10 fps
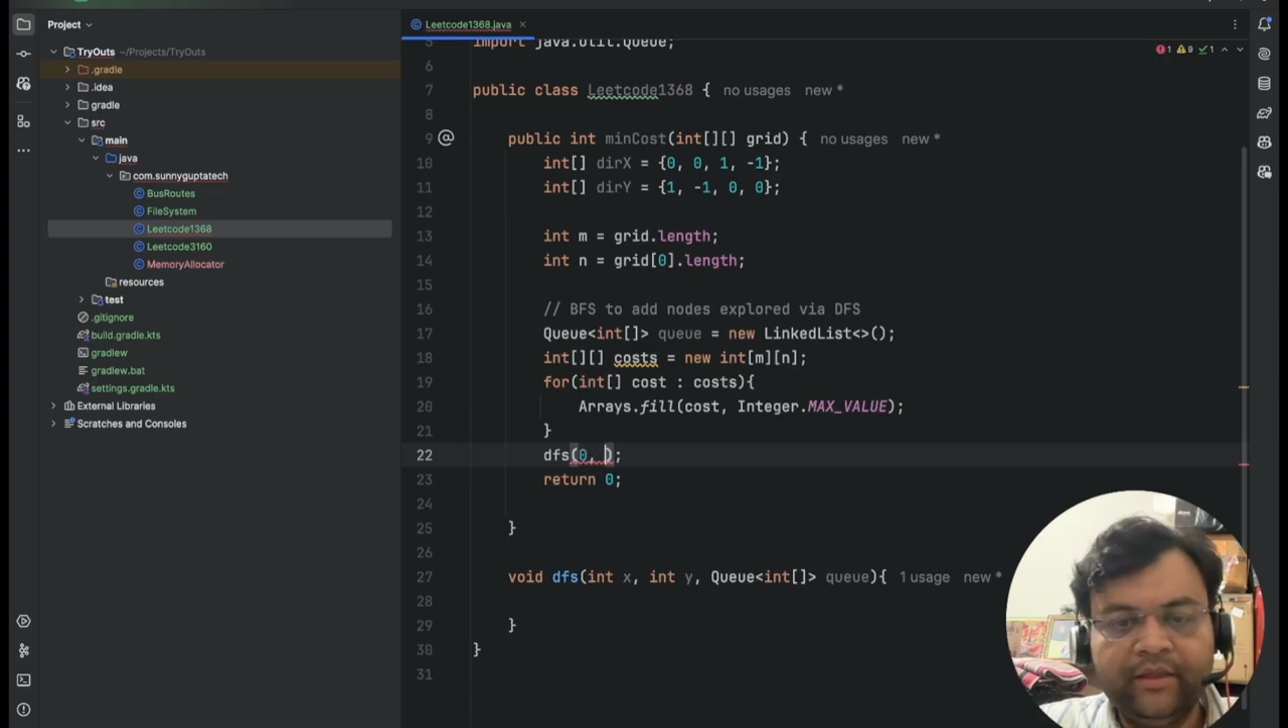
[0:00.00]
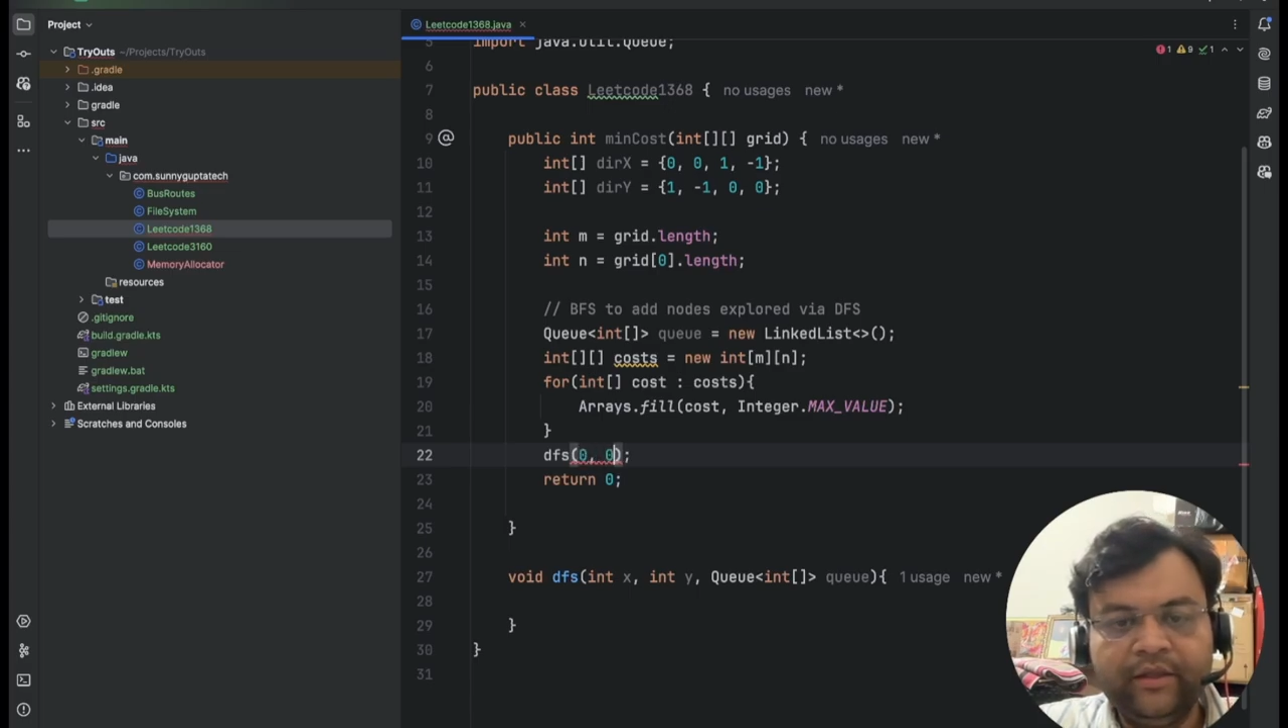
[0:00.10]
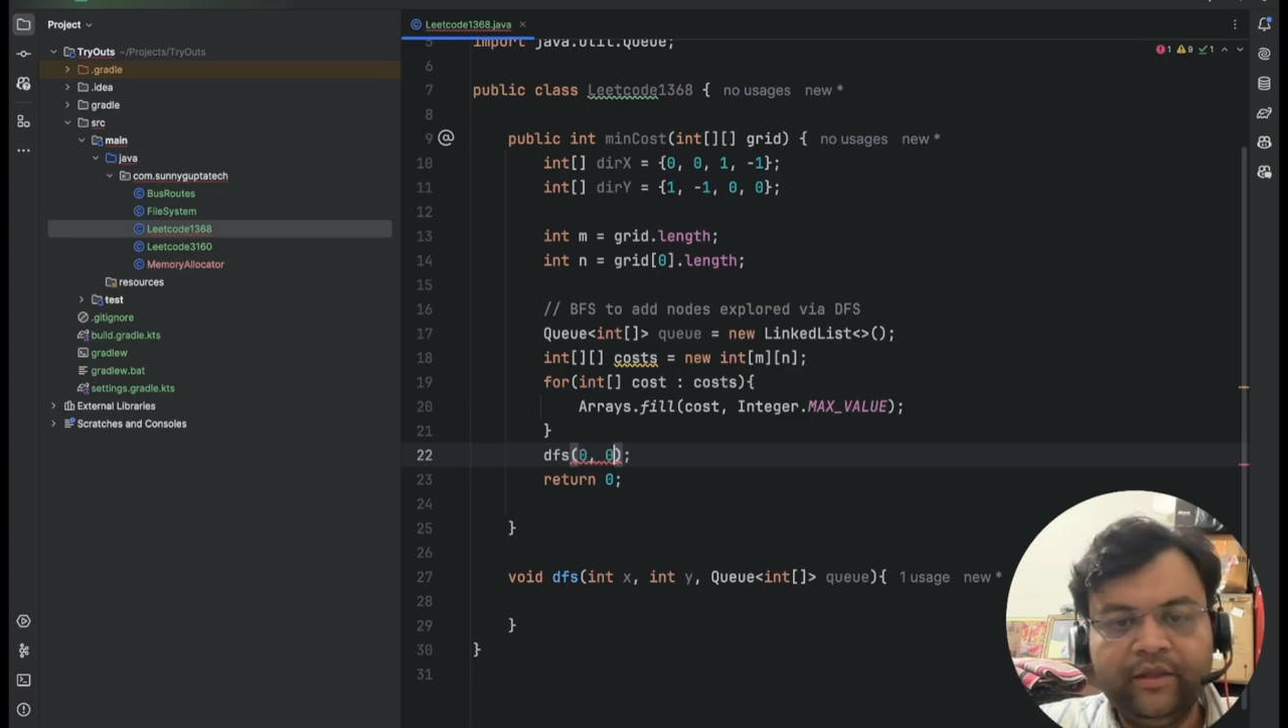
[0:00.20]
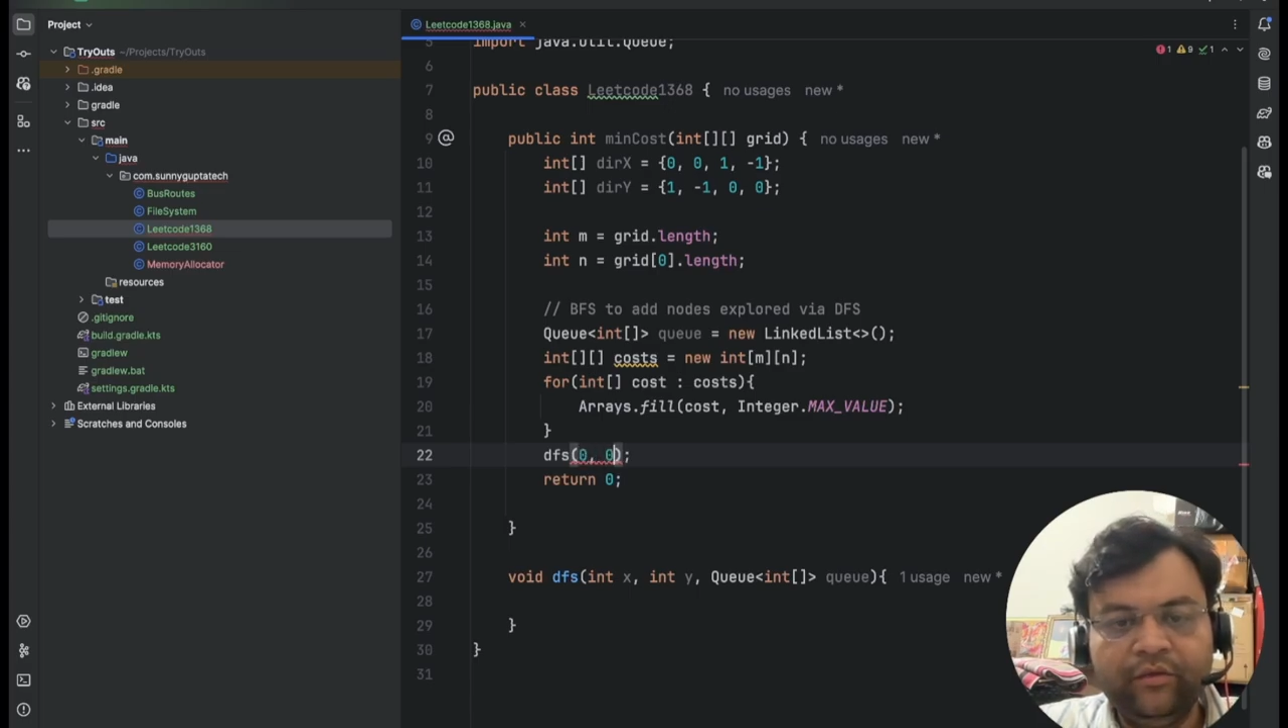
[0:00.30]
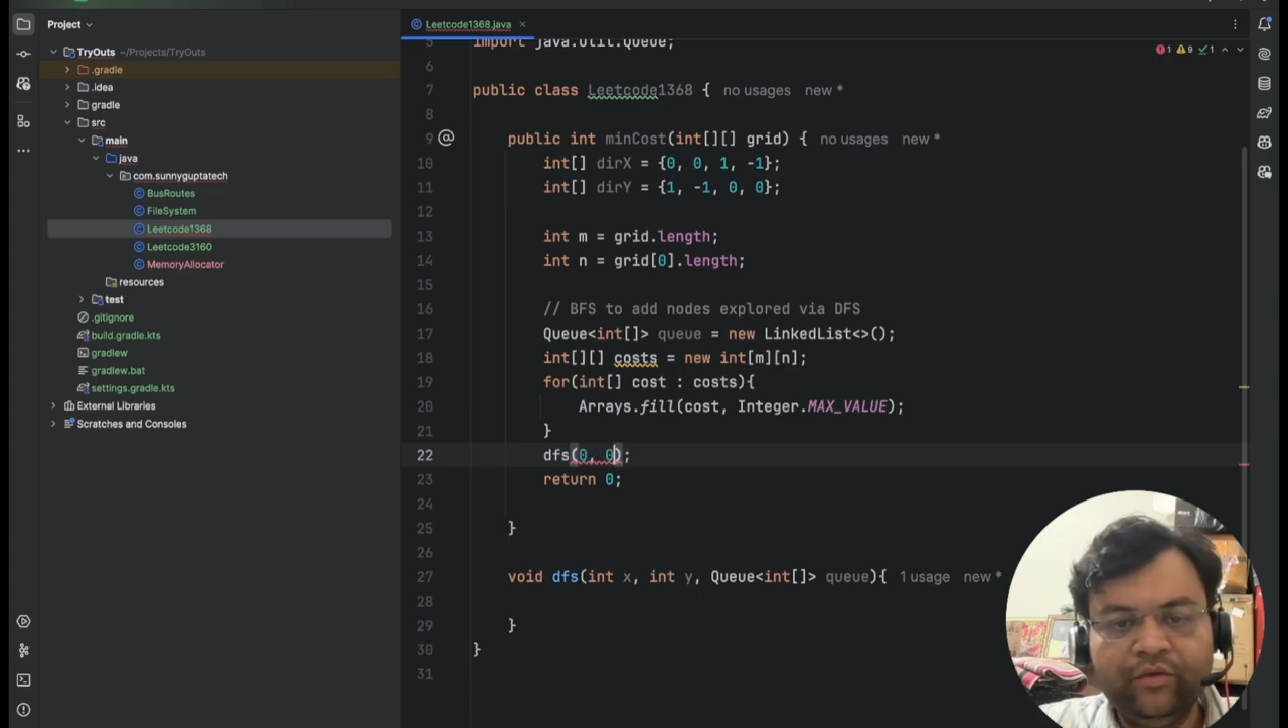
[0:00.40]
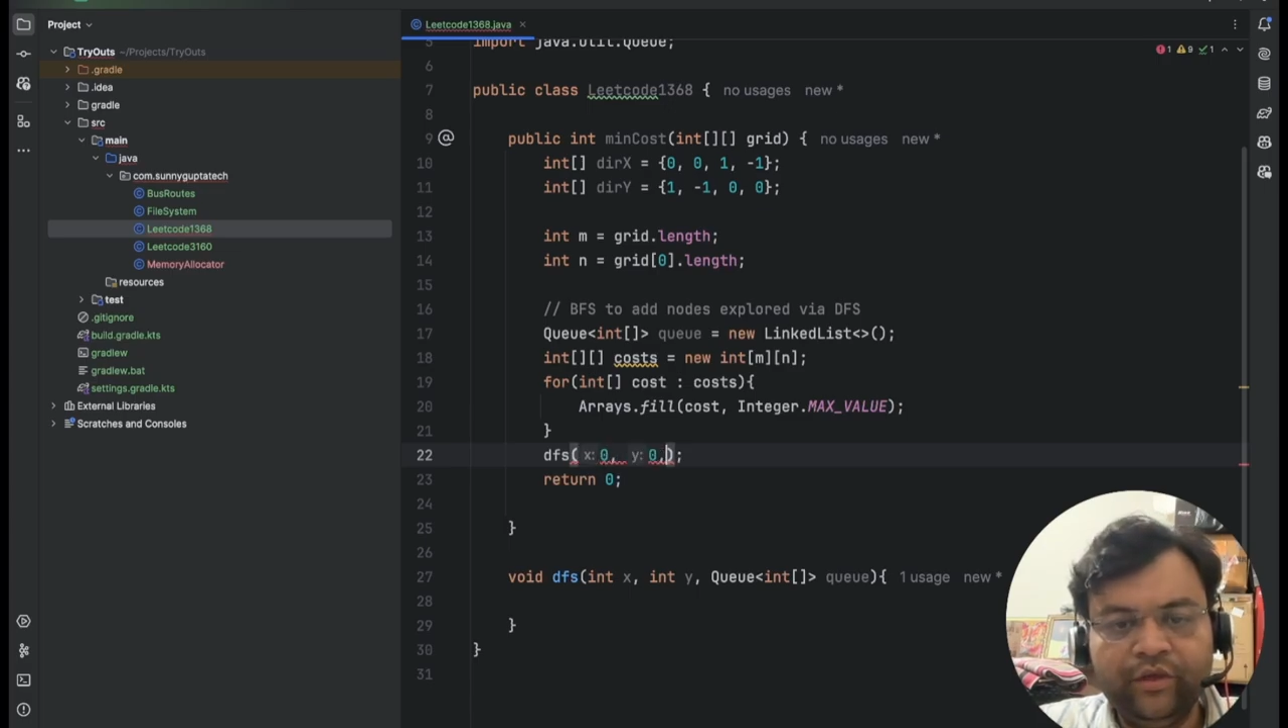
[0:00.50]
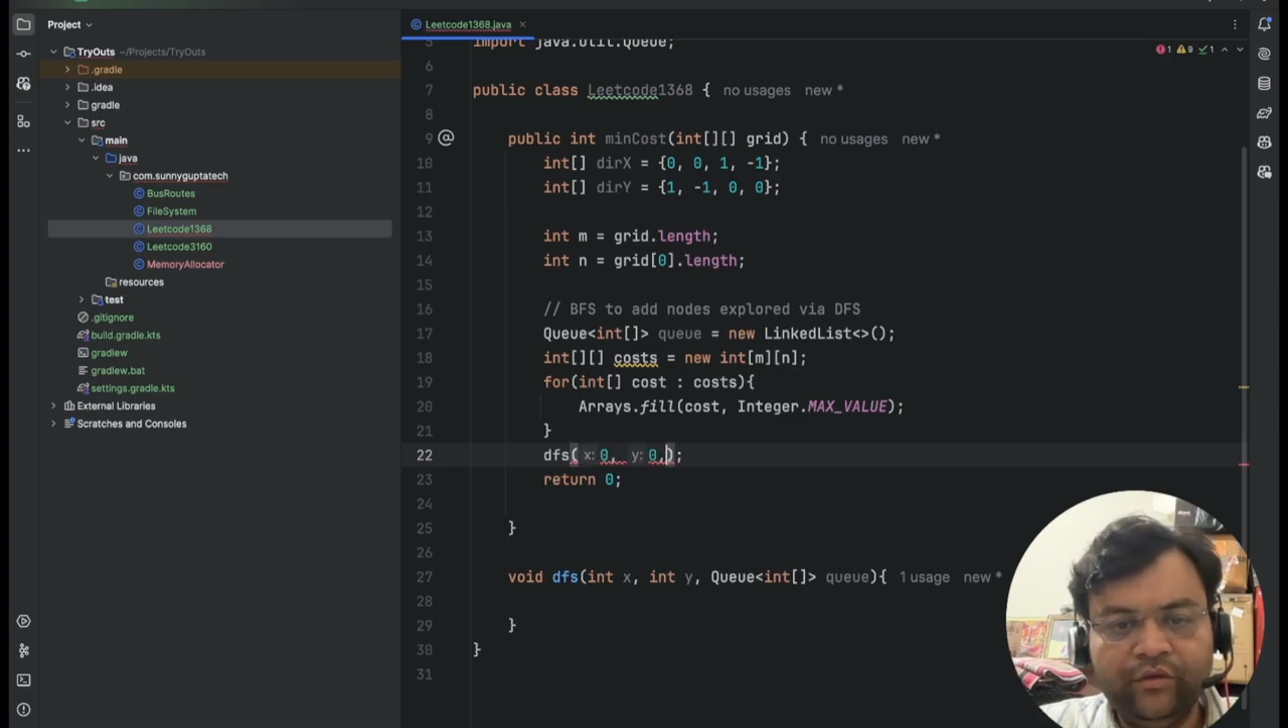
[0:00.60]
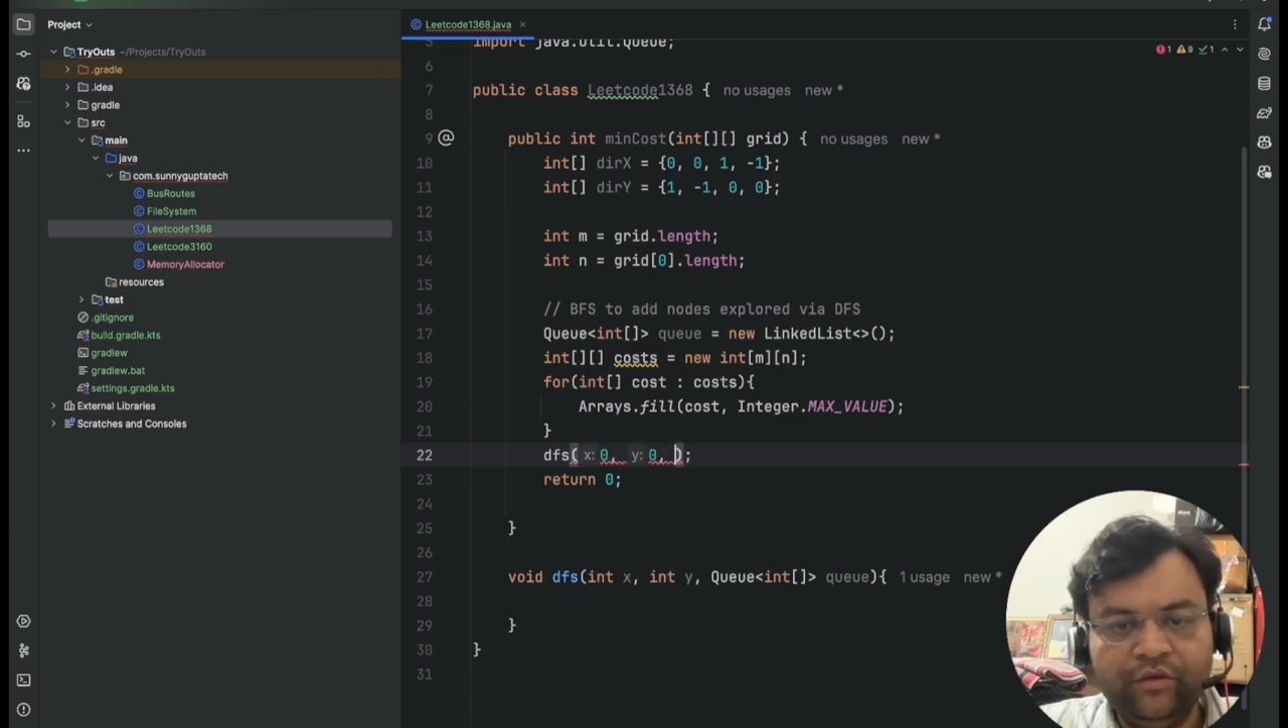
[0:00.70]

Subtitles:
0 0,